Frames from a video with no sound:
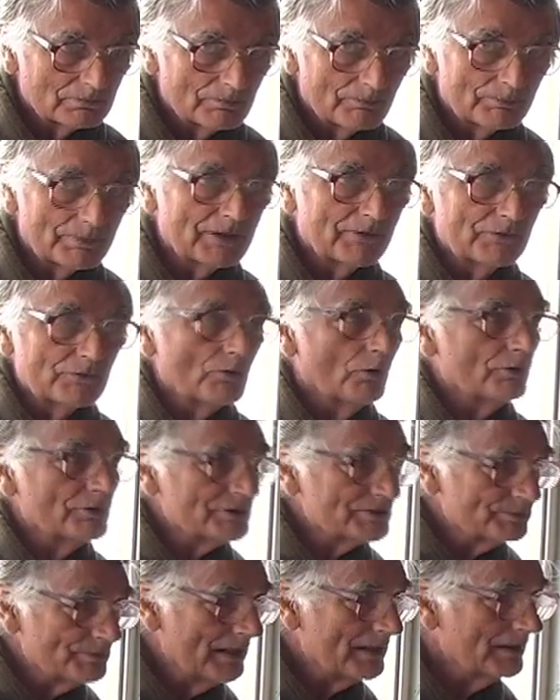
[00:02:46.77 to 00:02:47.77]
But if you're
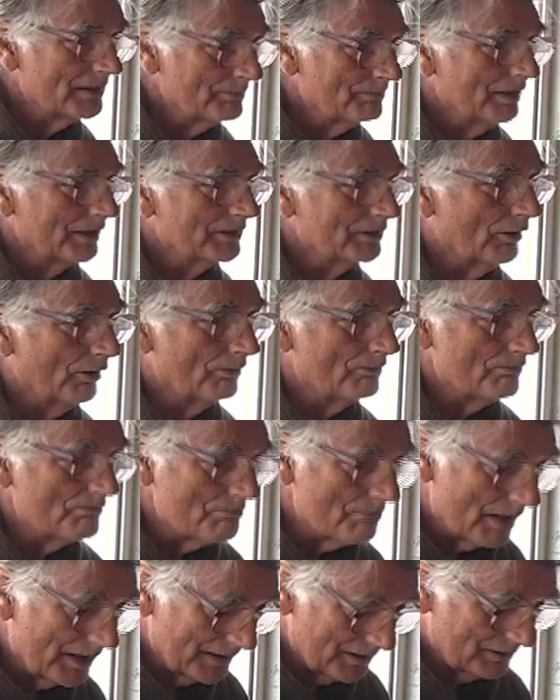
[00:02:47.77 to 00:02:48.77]
spending money on
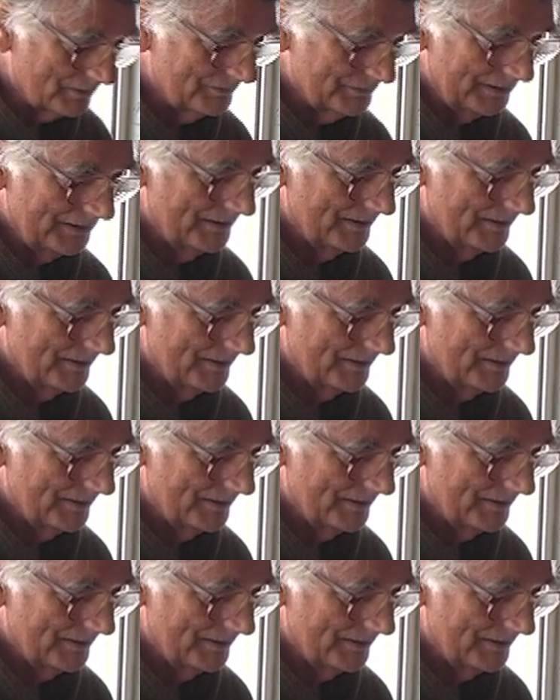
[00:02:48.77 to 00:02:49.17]
my coffee,